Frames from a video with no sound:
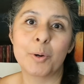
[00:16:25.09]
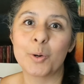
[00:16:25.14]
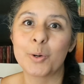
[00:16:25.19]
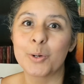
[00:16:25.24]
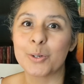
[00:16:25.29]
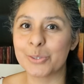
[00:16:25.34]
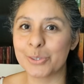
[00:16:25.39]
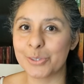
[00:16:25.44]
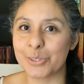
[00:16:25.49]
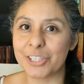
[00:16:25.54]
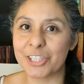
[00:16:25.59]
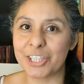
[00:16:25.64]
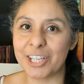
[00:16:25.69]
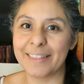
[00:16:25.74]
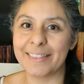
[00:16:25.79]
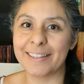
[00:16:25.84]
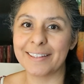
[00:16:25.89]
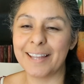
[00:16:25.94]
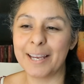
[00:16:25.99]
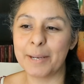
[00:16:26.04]
or go search
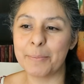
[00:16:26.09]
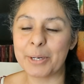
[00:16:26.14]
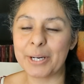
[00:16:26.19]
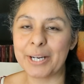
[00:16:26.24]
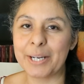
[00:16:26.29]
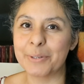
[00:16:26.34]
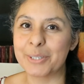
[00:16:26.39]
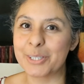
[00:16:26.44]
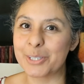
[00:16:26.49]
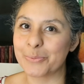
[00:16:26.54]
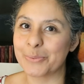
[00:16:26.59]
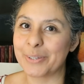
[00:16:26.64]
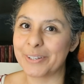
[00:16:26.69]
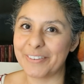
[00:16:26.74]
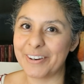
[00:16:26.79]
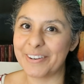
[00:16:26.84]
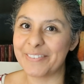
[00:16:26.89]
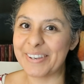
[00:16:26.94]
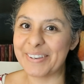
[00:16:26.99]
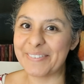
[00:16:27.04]
at the library, which is one
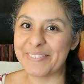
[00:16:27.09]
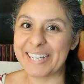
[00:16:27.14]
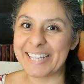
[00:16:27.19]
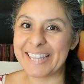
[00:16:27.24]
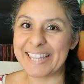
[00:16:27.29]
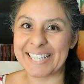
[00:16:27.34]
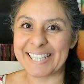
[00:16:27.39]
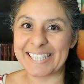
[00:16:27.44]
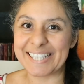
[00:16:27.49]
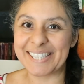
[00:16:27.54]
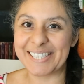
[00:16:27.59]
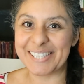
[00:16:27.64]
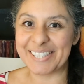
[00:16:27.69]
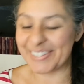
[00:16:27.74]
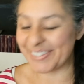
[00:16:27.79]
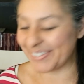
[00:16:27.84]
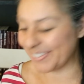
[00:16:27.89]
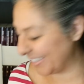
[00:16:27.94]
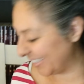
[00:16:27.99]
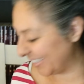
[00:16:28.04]
of our favorite things to do.